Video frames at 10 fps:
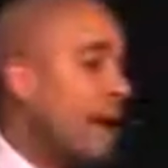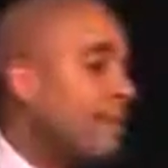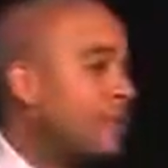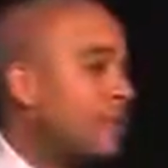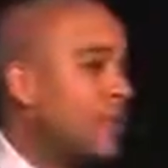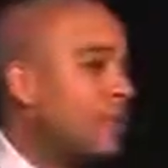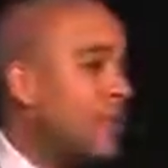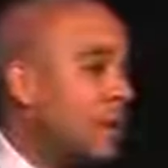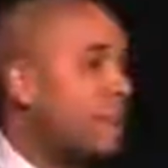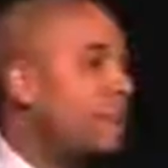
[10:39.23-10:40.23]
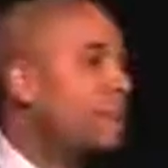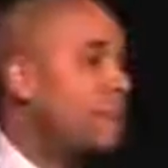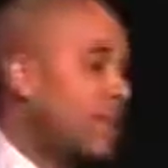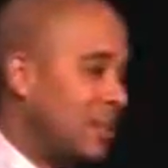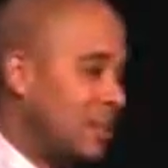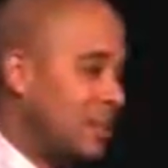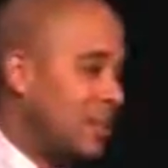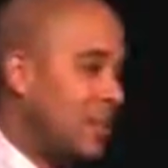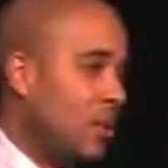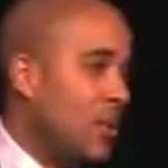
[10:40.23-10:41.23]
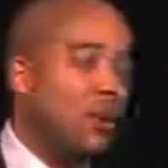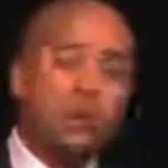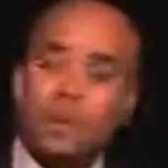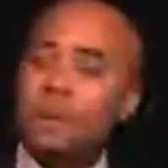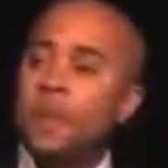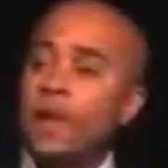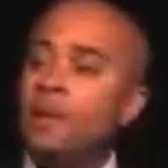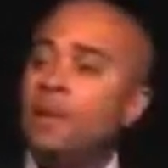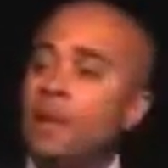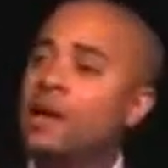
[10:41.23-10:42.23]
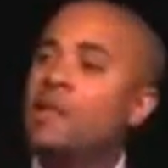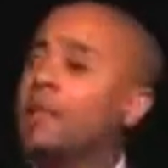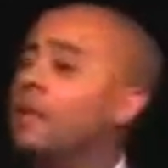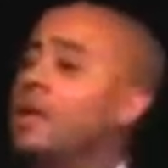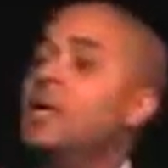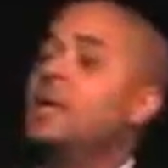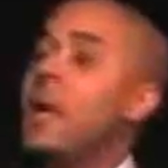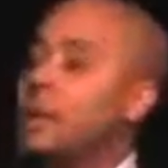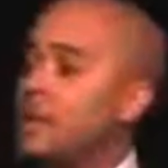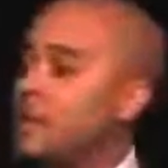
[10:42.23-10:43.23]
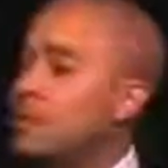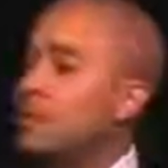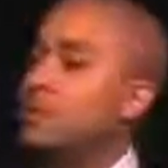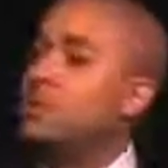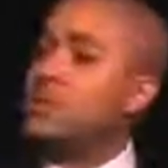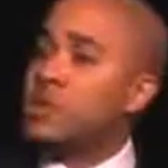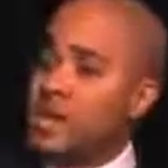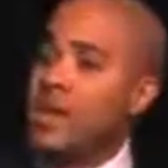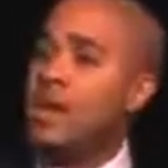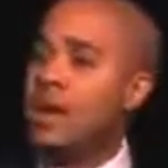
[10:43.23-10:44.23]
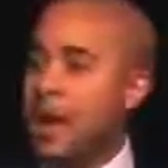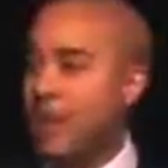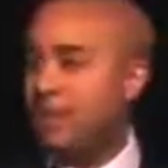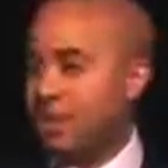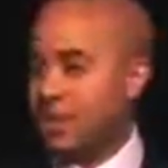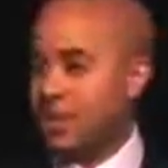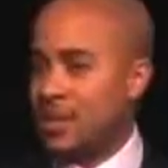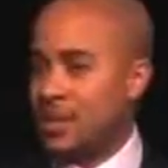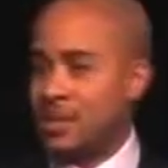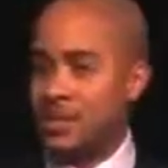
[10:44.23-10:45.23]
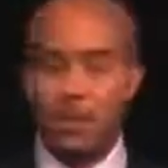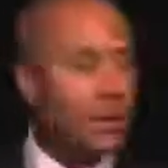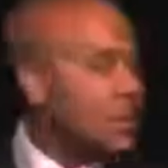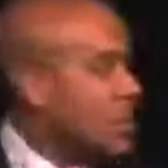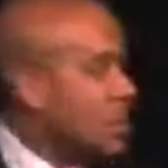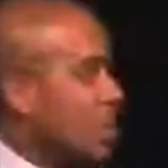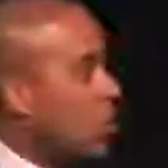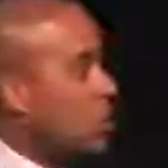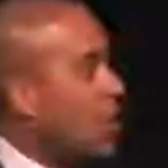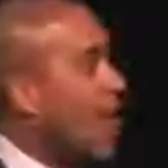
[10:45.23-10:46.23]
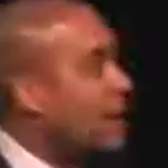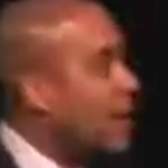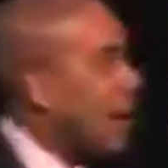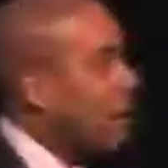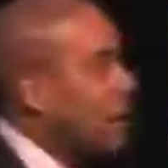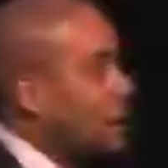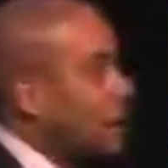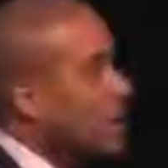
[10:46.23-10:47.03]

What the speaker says: I've ever seen when it comes to business, where you can play on the level of anybody else that you see having success. So with that, I want you to